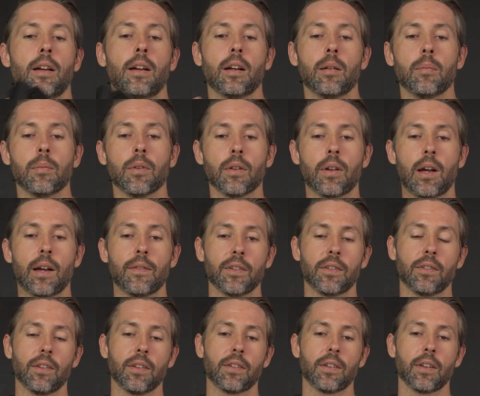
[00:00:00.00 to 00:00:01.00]
um, you'll
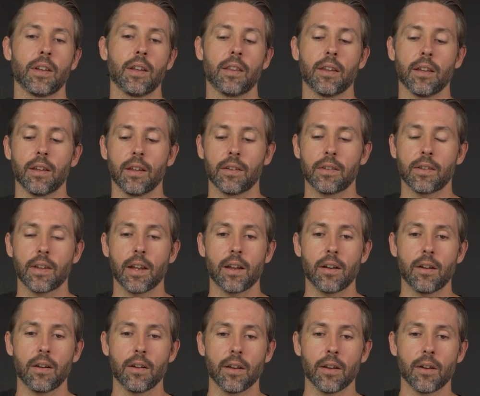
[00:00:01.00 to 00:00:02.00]
obviously see the
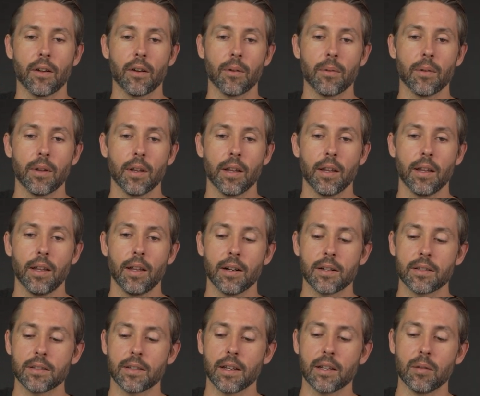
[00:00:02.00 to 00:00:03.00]
standard, you know,
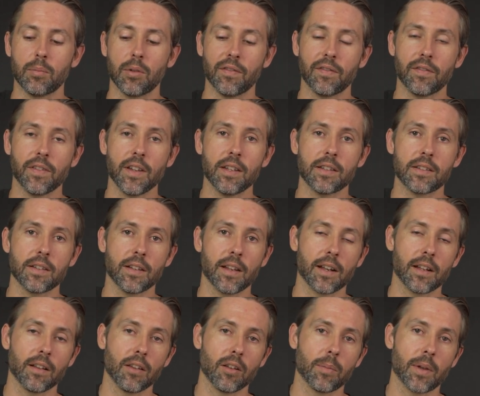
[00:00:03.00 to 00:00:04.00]
extendable feet to
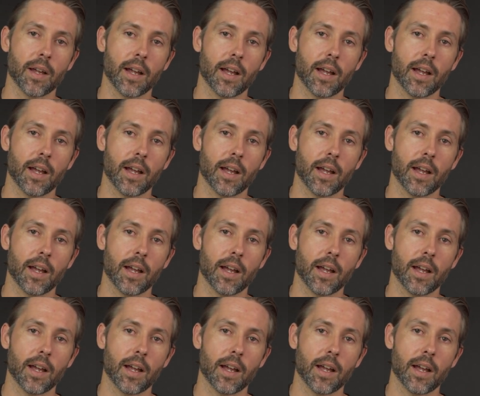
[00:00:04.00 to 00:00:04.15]
get a little